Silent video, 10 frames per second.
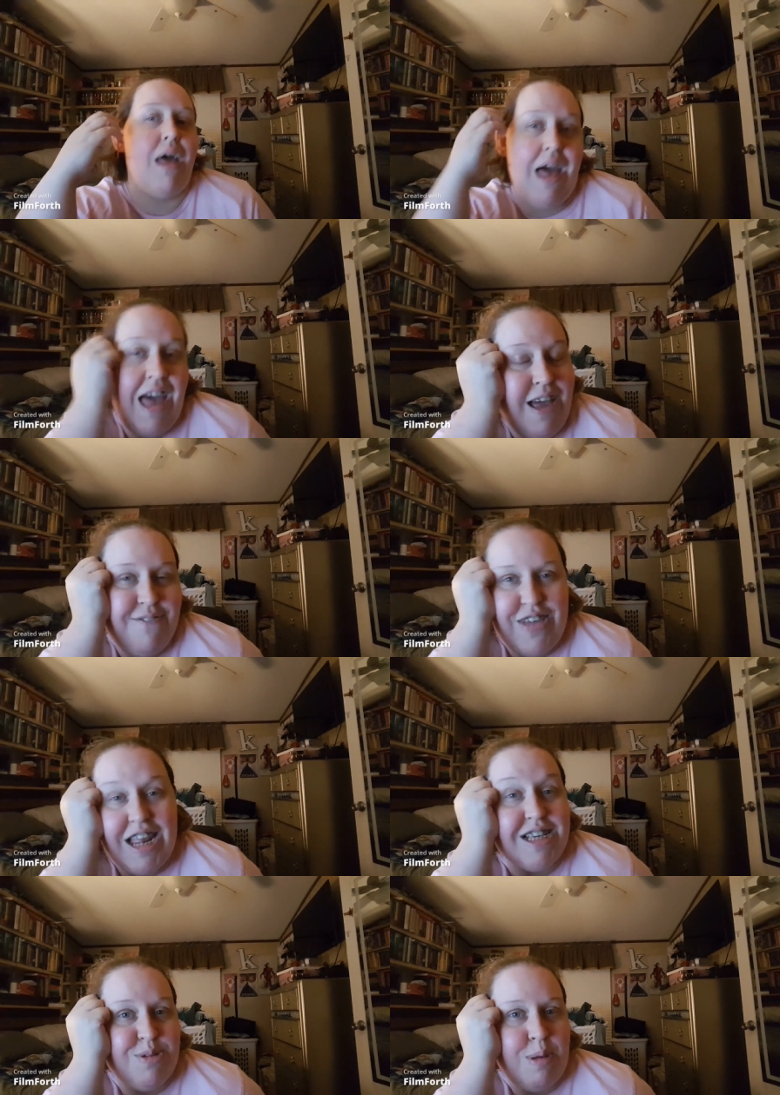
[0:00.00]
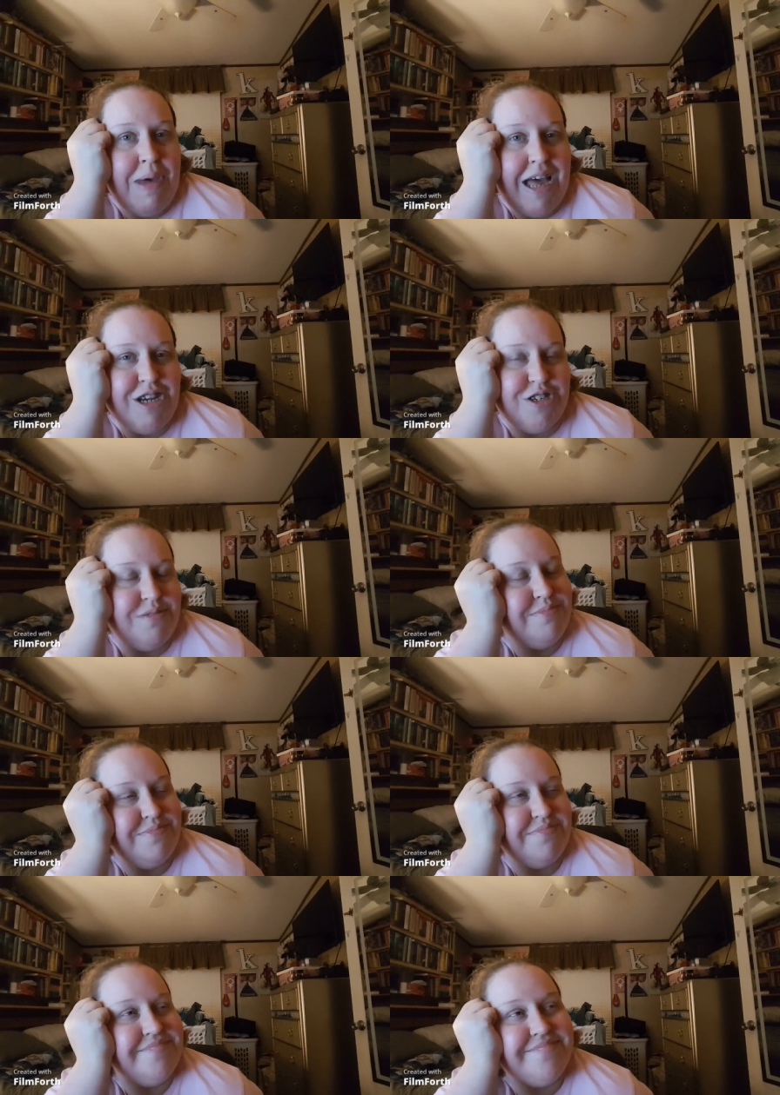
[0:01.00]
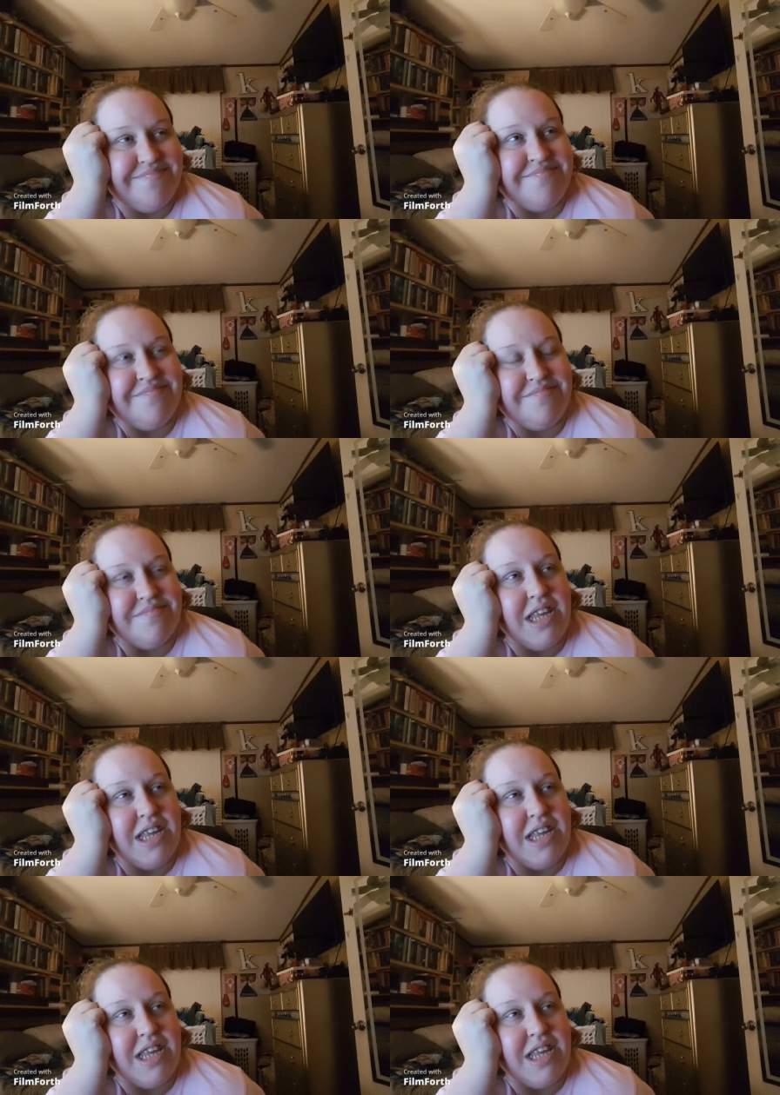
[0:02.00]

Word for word: I hate FedEx with a passion. Mm -hmm.